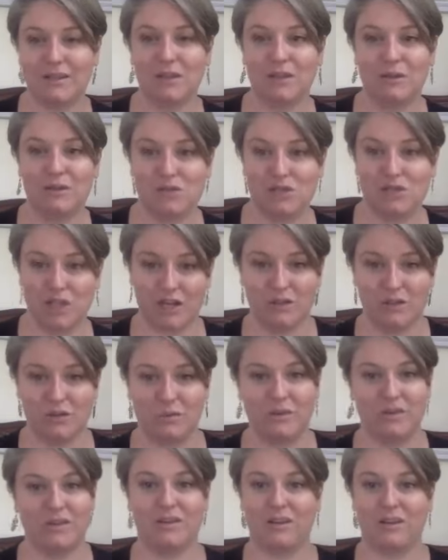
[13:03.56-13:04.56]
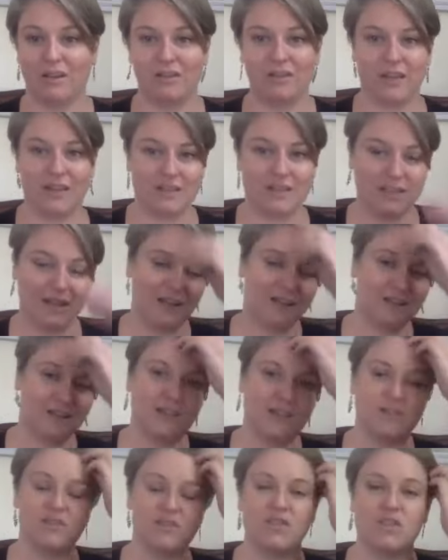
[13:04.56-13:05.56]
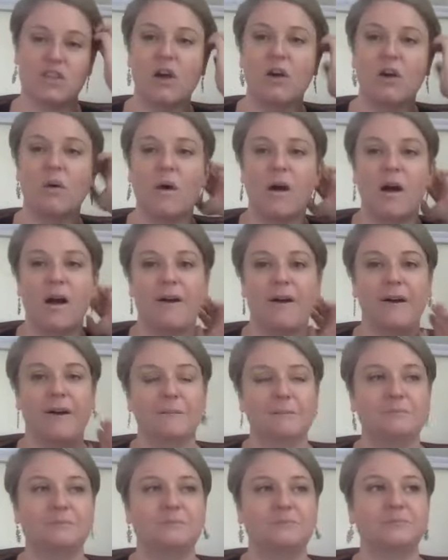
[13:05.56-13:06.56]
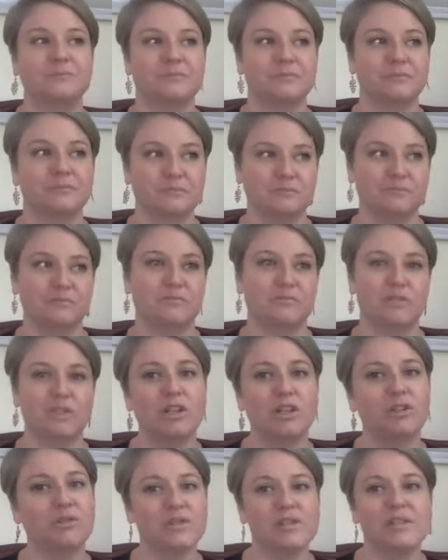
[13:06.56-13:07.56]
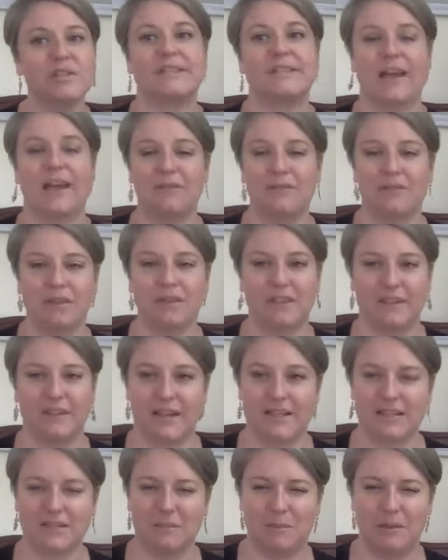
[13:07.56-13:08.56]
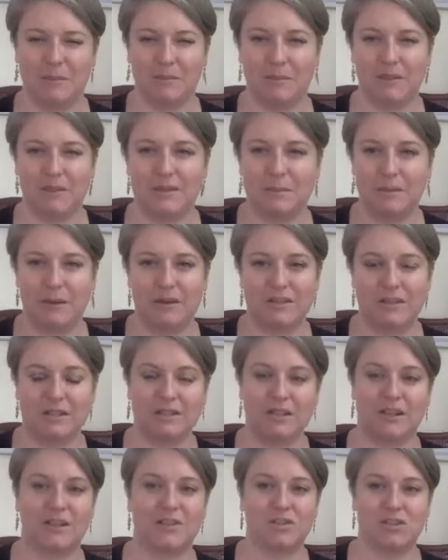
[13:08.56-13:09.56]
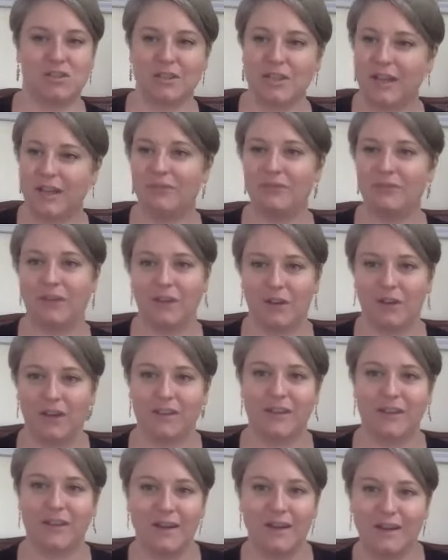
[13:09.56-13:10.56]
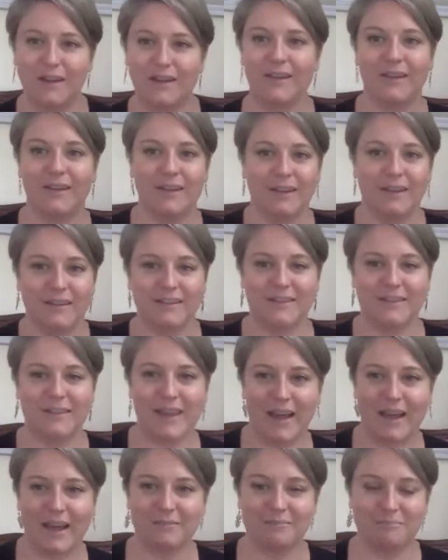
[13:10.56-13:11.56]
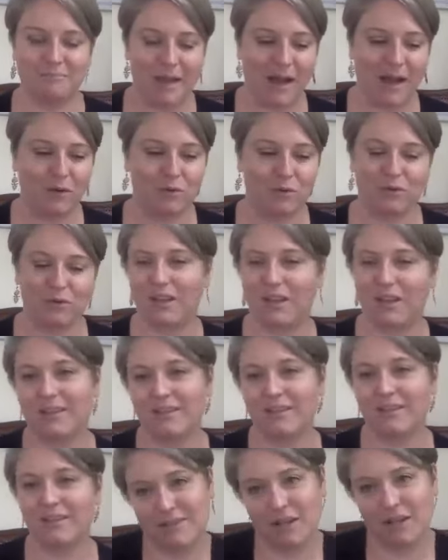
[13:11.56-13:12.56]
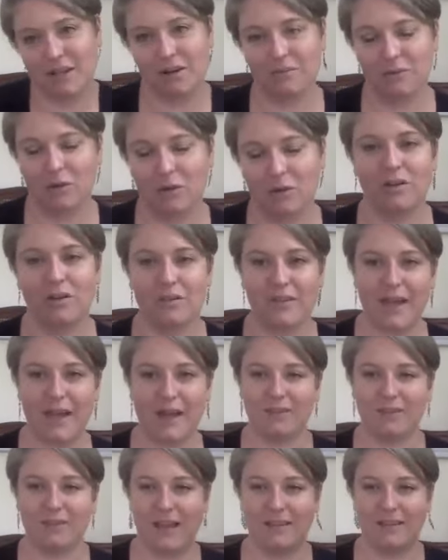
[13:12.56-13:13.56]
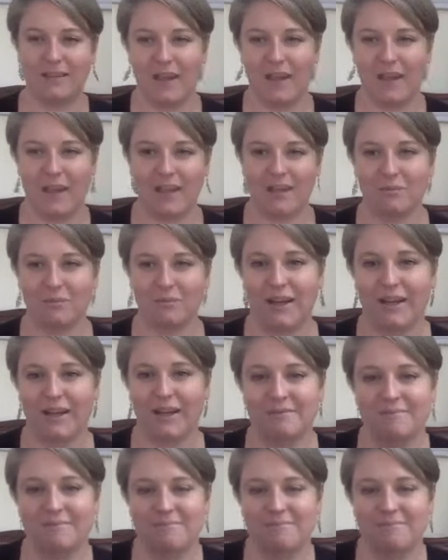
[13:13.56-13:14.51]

you know, genuine and authentic. And so, you know, just, I feel like that's a big piece about TikTok is just kind of finding that boundary. So, or that like line, right?